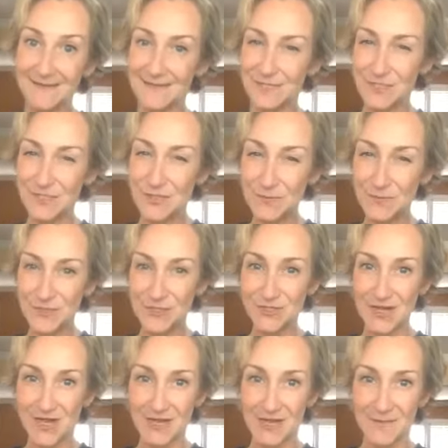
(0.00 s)
It's super
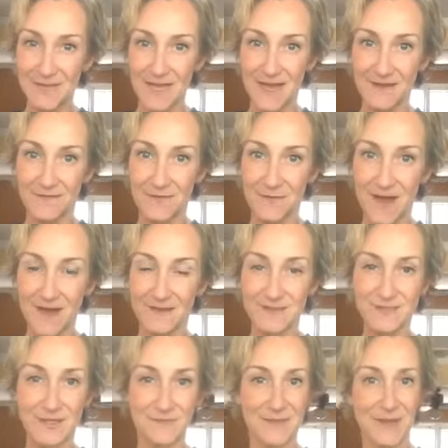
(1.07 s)
strong coming out of the bottle,
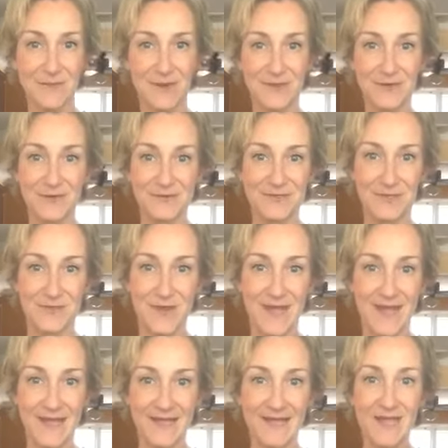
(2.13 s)
so you might want to hold it
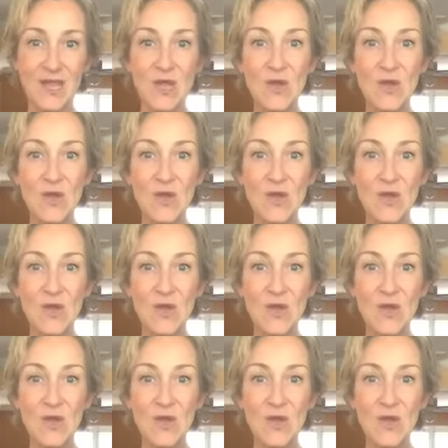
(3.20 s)
away.